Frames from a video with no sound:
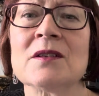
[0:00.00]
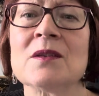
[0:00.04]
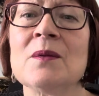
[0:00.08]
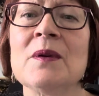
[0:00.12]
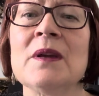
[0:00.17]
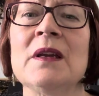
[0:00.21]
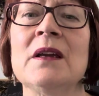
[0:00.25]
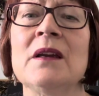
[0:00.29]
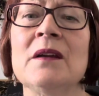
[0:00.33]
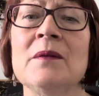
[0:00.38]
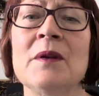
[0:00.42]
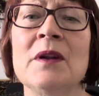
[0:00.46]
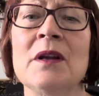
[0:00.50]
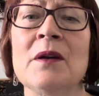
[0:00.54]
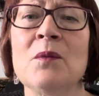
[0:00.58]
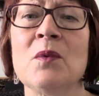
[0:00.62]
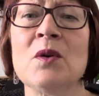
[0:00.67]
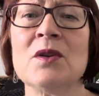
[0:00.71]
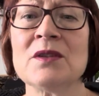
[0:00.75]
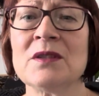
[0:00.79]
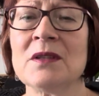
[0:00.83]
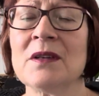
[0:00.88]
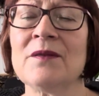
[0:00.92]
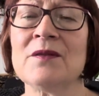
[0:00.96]
week, but
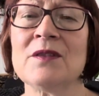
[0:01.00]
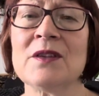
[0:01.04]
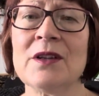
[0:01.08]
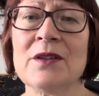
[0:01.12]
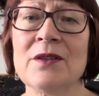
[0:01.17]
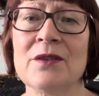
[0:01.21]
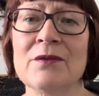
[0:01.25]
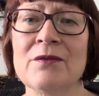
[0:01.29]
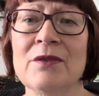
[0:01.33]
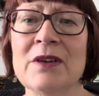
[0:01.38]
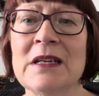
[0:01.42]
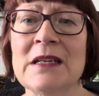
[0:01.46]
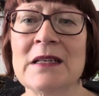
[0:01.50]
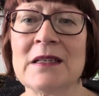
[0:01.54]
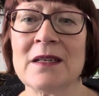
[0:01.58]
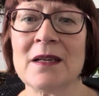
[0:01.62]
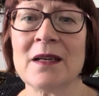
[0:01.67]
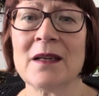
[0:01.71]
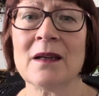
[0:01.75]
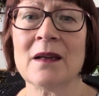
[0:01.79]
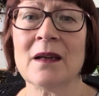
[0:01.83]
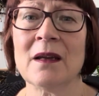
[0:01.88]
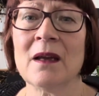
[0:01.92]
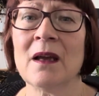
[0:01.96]
once I've done the
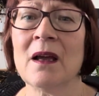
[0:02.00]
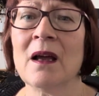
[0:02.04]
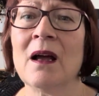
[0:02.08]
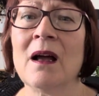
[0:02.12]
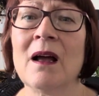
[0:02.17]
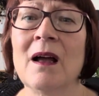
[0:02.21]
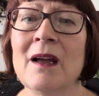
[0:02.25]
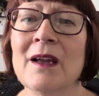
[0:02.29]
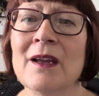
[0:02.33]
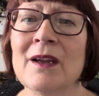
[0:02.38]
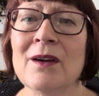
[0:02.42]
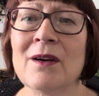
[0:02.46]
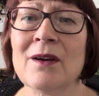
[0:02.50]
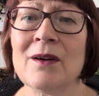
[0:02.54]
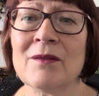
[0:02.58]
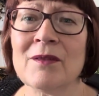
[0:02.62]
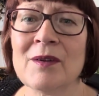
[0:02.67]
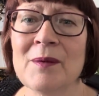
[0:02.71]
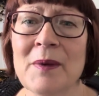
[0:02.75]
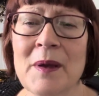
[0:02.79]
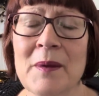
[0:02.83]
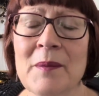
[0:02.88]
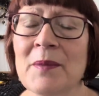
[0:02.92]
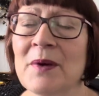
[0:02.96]
reading, I can't
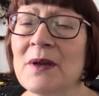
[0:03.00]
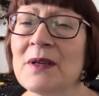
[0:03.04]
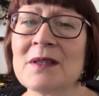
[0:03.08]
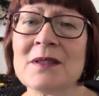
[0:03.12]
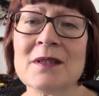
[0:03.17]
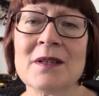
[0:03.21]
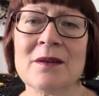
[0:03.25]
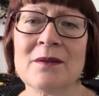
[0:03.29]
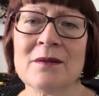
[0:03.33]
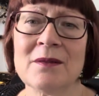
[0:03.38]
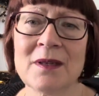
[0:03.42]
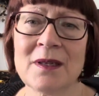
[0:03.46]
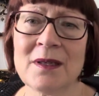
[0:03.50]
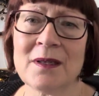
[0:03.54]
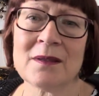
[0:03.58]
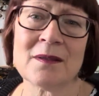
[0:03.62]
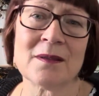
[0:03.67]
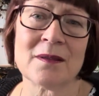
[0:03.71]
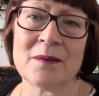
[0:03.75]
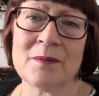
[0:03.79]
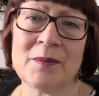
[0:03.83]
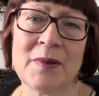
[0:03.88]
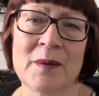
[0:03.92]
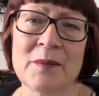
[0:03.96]
remember. So it's
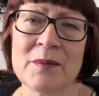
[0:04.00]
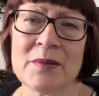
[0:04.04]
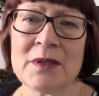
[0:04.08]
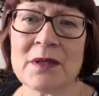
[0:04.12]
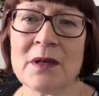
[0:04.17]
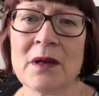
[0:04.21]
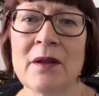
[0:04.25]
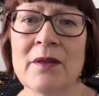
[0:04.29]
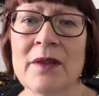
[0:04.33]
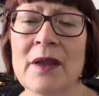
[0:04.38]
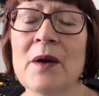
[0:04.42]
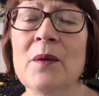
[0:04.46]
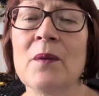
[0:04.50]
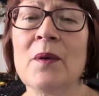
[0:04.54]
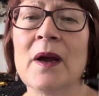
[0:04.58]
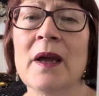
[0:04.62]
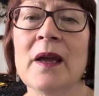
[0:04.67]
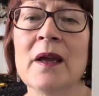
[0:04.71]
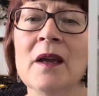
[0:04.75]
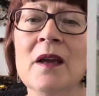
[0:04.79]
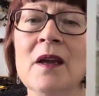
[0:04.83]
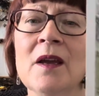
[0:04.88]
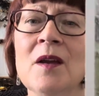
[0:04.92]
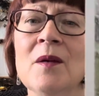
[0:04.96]
a bit bizarre that way.
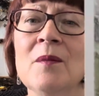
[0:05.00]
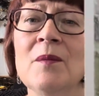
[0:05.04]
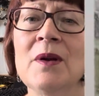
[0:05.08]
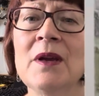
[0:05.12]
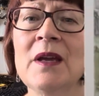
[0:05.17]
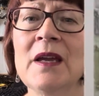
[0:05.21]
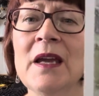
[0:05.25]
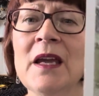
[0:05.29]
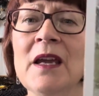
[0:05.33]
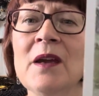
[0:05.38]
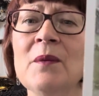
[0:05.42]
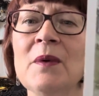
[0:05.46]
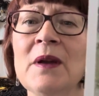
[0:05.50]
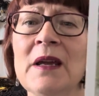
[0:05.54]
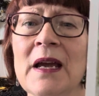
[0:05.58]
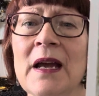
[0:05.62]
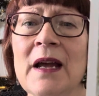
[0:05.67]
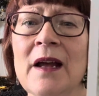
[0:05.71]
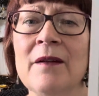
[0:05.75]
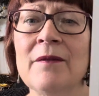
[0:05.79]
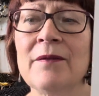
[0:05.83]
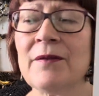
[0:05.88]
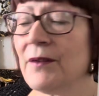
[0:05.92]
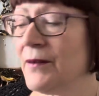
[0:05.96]
But here we
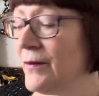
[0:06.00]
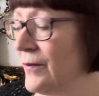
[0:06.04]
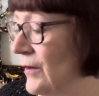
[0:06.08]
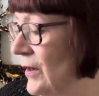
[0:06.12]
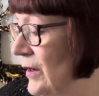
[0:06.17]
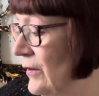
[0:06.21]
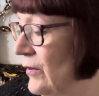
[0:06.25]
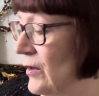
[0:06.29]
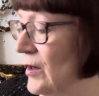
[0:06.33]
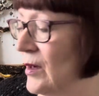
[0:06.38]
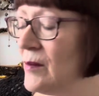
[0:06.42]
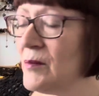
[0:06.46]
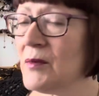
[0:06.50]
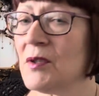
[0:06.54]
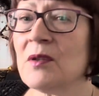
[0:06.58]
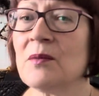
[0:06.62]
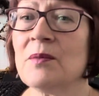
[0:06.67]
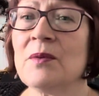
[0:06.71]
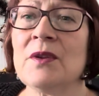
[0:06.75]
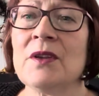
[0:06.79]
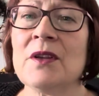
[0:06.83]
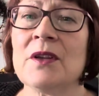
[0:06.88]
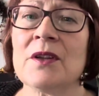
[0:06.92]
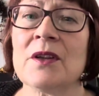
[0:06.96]
have the Five of Cups. I'll
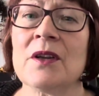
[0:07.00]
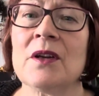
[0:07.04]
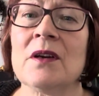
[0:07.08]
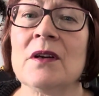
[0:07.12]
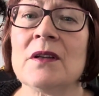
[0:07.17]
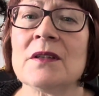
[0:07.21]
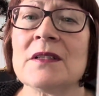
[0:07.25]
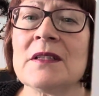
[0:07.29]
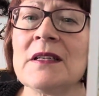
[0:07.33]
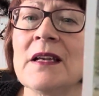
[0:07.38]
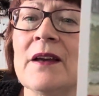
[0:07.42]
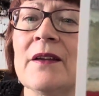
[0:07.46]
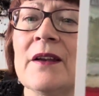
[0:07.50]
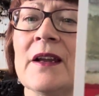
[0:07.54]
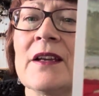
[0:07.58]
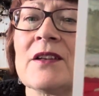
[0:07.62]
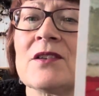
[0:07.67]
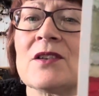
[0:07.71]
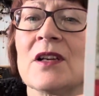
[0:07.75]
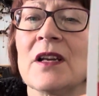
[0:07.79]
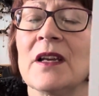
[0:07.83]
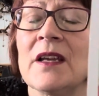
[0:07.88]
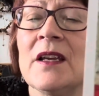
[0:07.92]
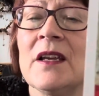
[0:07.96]
put the other cards down,
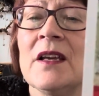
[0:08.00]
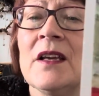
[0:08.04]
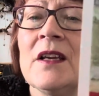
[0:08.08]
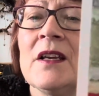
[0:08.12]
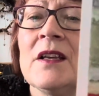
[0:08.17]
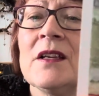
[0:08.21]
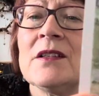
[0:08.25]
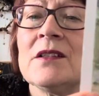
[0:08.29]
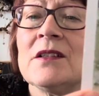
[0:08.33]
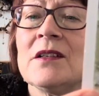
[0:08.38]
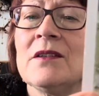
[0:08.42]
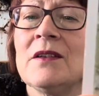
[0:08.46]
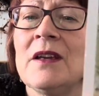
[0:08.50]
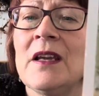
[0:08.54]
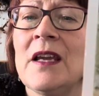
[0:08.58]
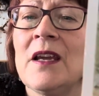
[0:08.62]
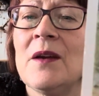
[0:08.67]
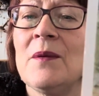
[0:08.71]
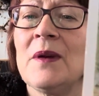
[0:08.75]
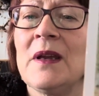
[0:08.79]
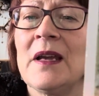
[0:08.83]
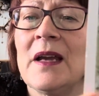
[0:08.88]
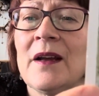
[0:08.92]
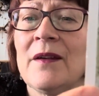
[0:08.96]
actually. So here
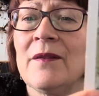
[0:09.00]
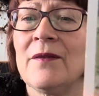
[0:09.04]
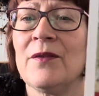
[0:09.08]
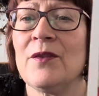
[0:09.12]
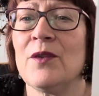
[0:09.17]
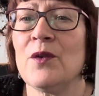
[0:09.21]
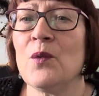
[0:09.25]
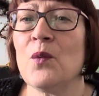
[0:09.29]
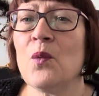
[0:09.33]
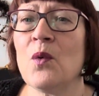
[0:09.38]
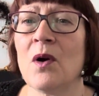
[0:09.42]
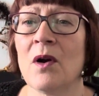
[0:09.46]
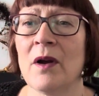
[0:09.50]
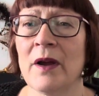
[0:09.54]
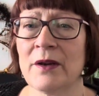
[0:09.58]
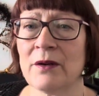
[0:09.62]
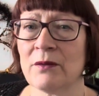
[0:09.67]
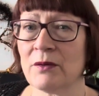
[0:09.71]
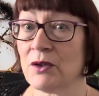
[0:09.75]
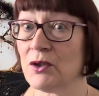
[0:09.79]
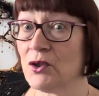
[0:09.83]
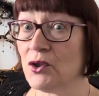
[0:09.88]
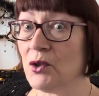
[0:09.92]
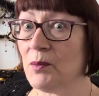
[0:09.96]
we have the wine, or
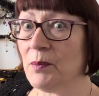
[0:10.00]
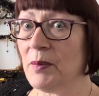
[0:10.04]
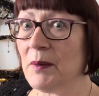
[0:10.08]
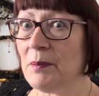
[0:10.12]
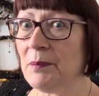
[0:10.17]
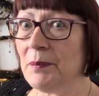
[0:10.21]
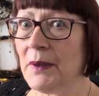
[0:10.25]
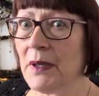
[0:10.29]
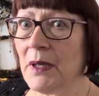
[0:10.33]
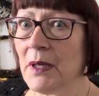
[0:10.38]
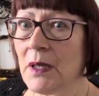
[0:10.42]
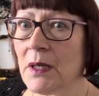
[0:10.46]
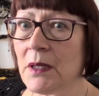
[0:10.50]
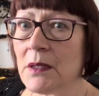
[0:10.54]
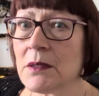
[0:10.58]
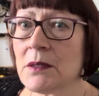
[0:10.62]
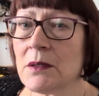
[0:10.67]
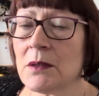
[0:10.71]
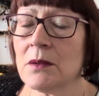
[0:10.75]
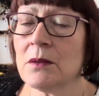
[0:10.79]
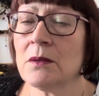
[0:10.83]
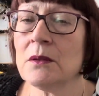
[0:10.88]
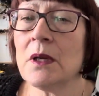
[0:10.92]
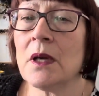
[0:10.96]
it could be blood,
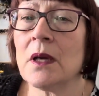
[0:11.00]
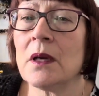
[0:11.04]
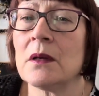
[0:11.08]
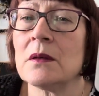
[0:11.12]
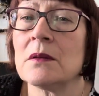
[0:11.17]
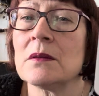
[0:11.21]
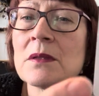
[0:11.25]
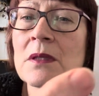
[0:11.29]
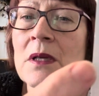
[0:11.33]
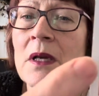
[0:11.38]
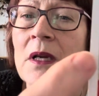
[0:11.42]
who knows,